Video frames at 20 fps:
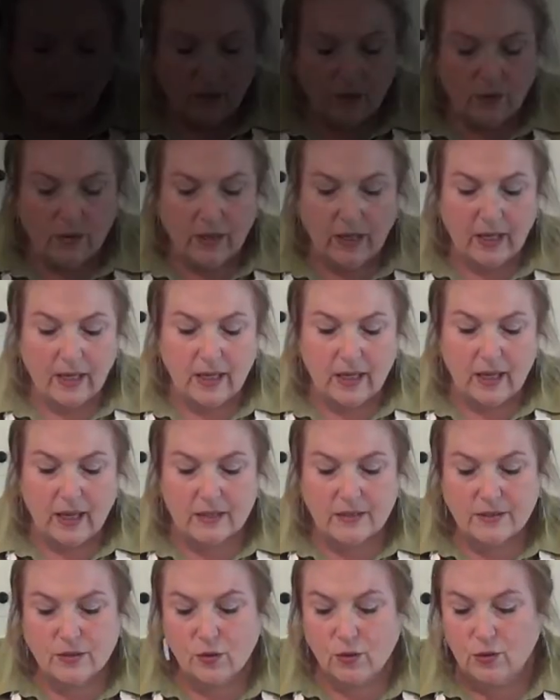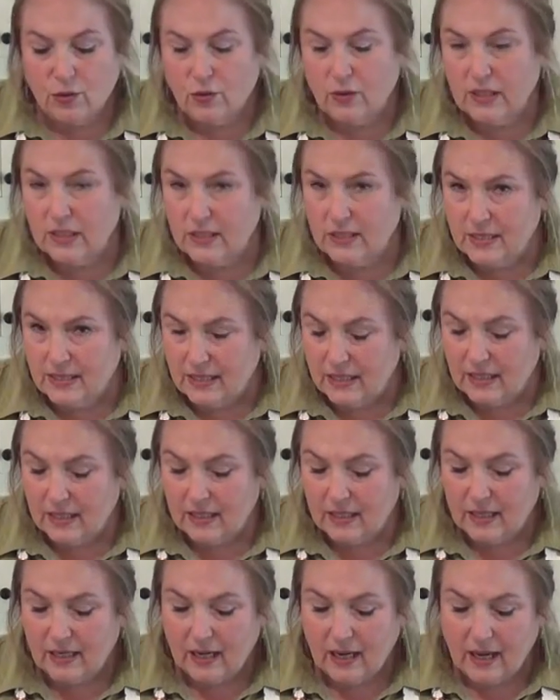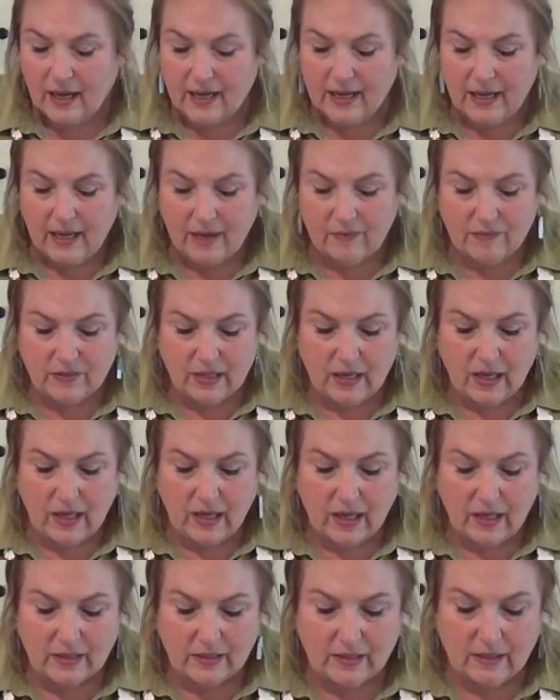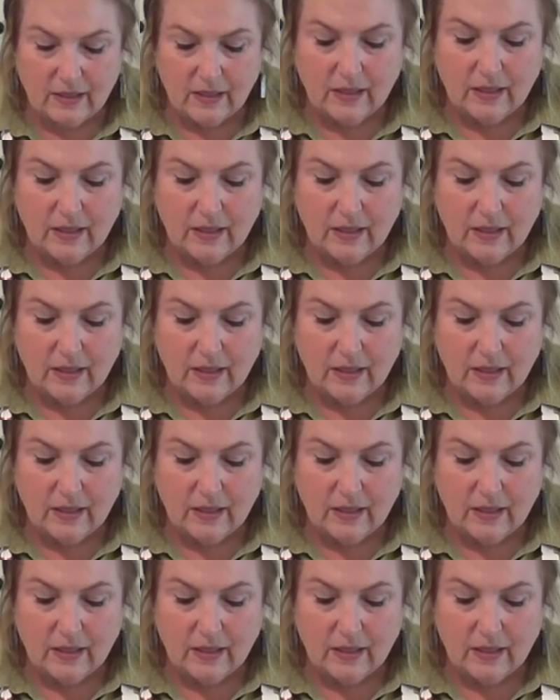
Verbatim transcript: Okay, and so you can see I have not